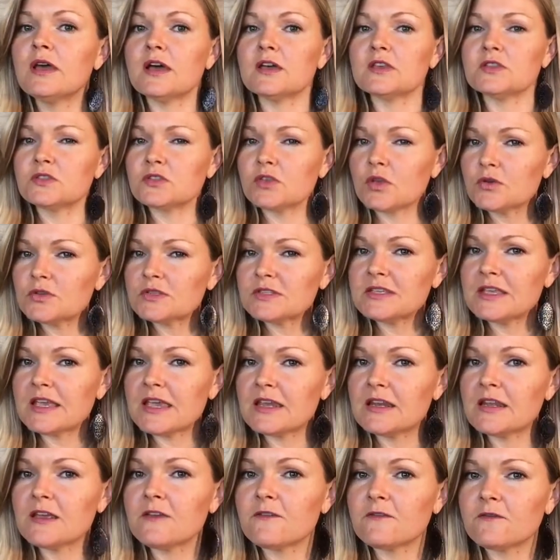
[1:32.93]

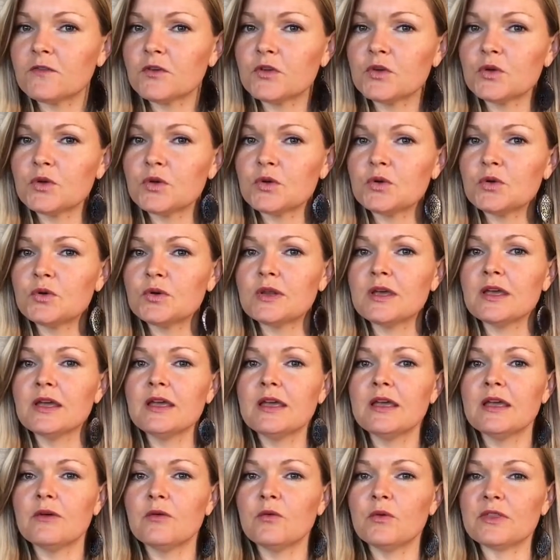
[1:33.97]
associating food
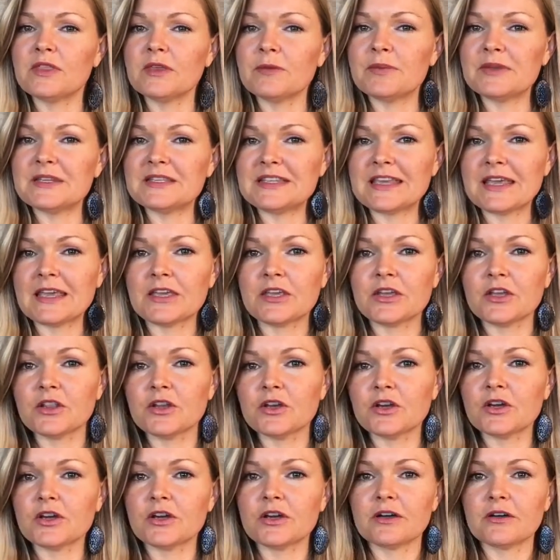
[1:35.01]
with in
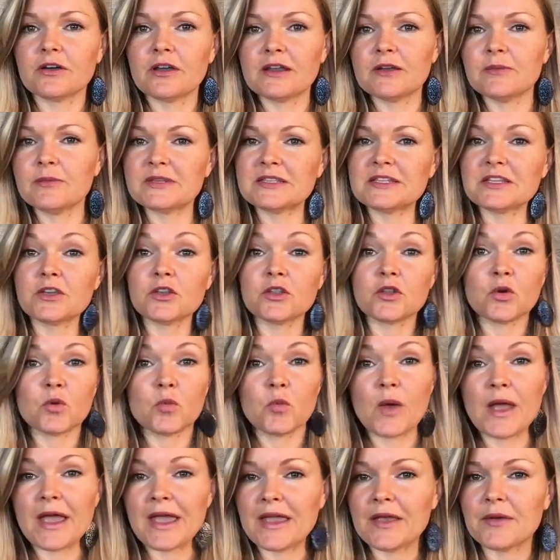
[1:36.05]
a particular
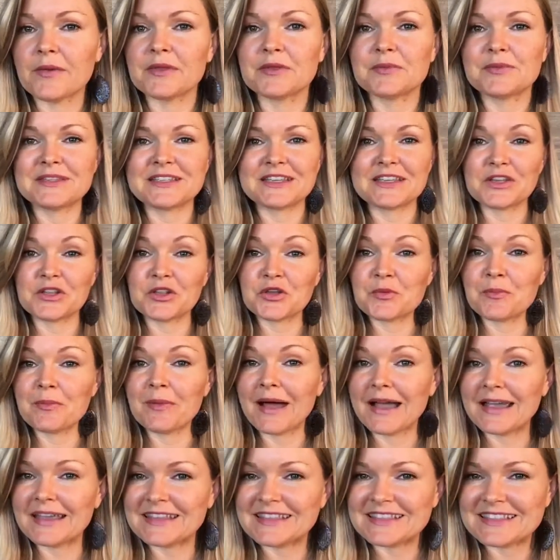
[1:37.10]
way, with a particular
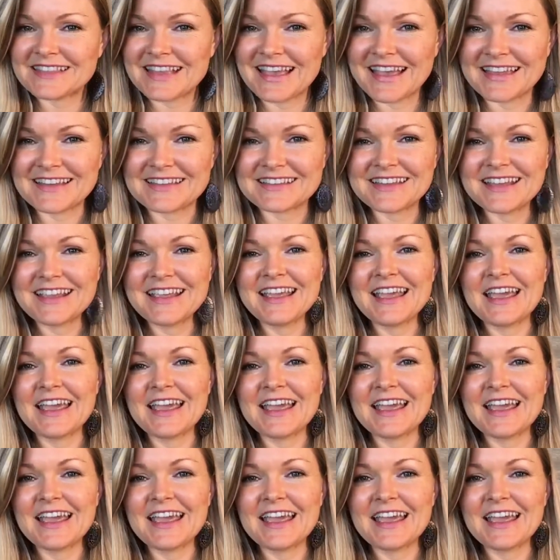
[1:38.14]
mindset.